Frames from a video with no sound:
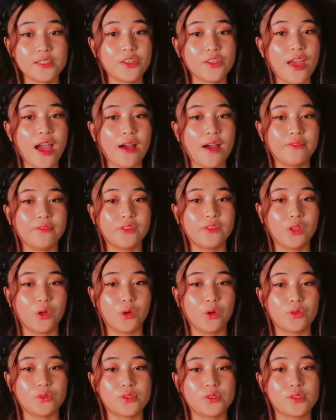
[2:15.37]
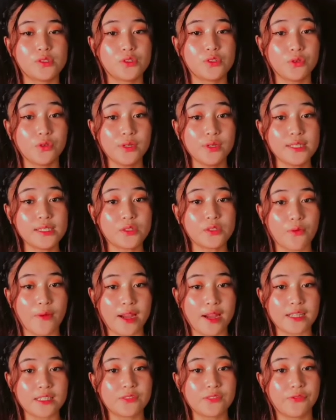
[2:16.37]
you have those 2
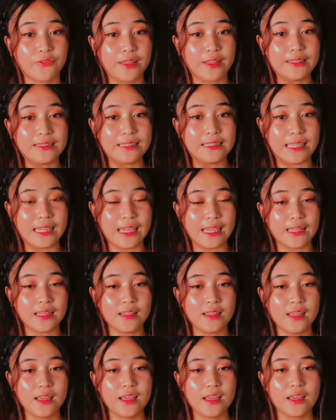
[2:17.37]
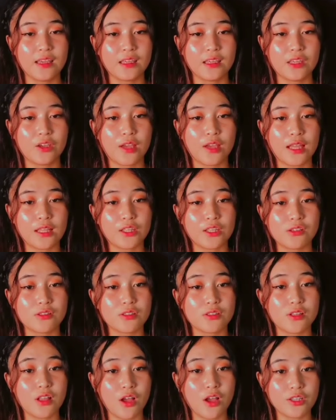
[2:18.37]
squares filled in, you can
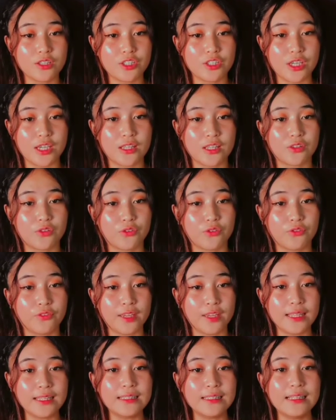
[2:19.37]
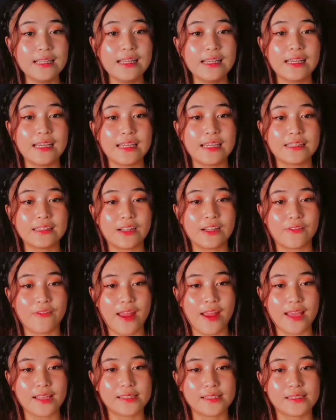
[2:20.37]
use logic to fill in the
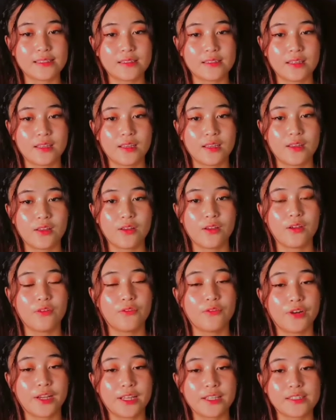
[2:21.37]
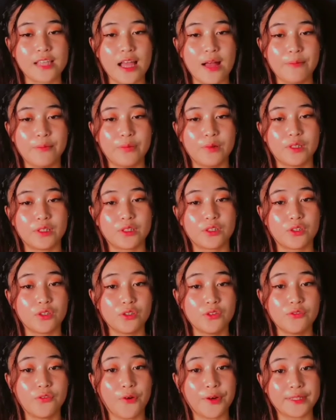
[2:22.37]
rest. For example,
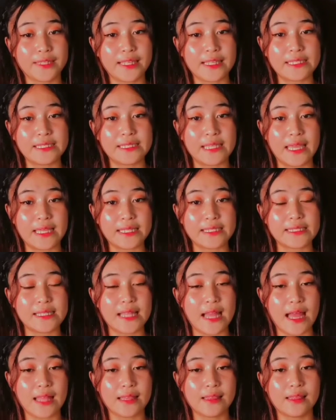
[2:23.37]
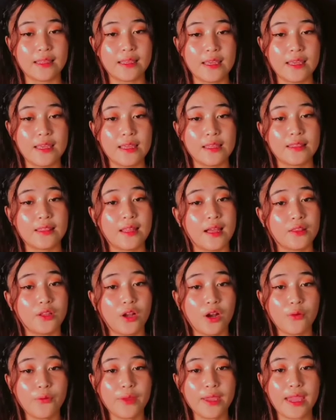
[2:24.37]
clue 14 says that the
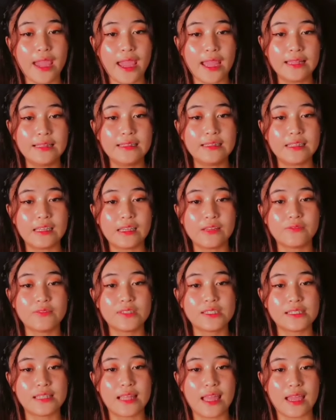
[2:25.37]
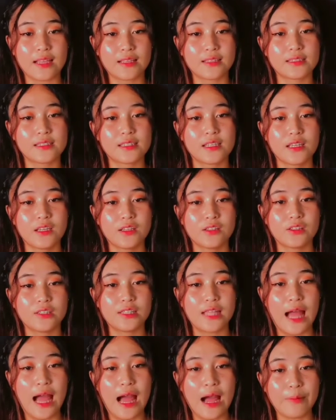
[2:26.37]
Norwegian lives next to
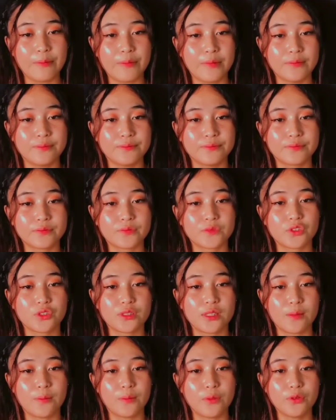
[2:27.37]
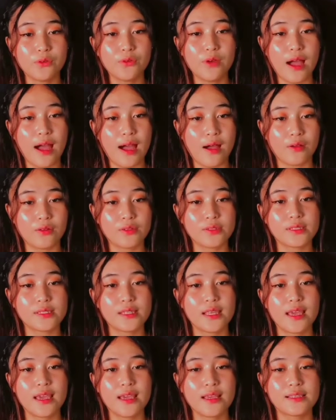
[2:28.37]
the blue
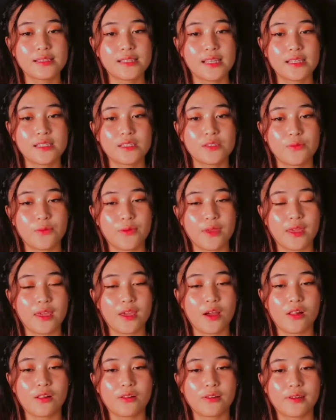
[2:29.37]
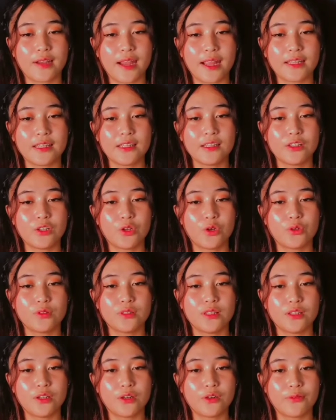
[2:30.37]
house, since we already know
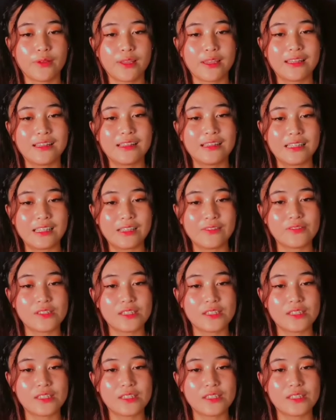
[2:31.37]
the Norwegian lives